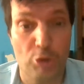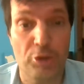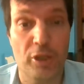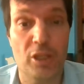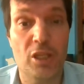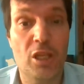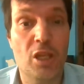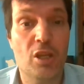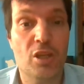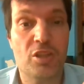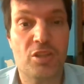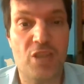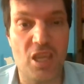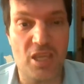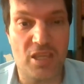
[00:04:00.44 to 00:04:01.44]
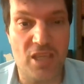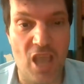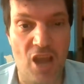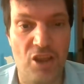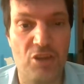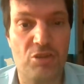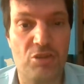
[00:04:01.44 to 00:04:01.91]
it to
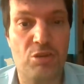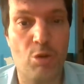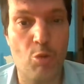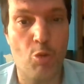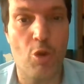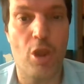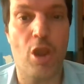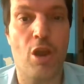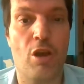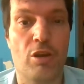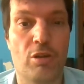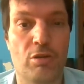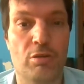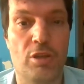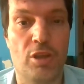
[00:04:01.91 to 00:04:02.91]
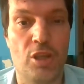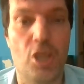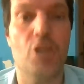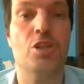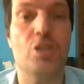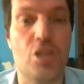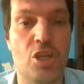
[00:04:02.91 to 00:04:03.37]
get it to where
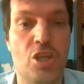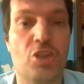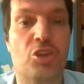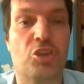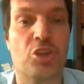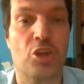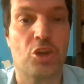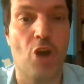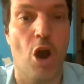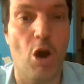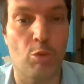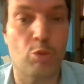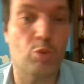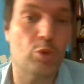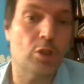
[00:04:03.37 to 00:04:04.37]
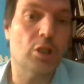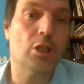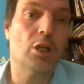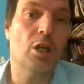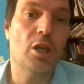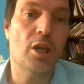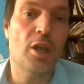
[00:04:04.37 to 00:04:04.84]
it needs to go.
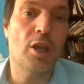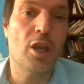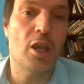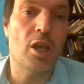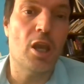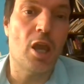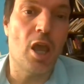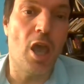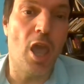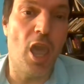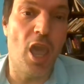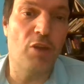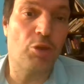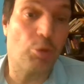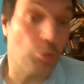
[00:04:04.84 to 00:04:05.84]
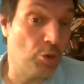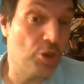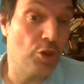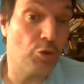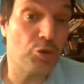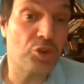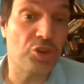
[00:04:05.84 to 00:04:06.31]
And 3
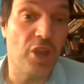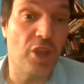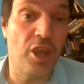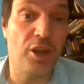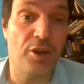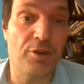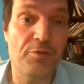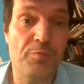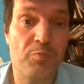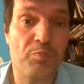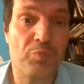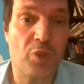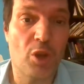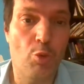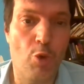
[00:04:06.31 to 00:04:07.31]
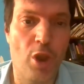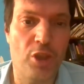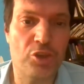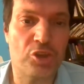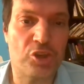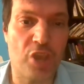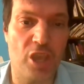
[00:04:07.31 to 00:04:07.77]
years later,
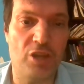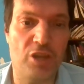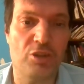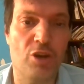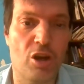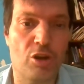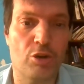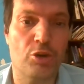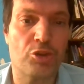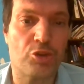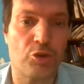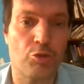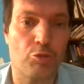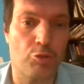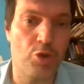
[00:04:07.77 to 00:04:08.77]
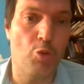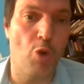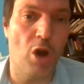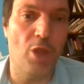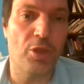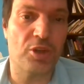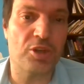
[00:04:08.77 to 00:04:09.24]
when Shane Douglas
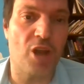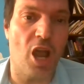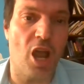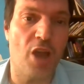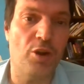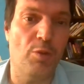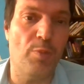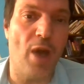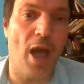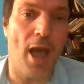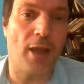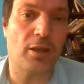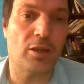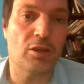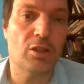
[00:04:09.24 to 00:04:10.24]
re-won the title back,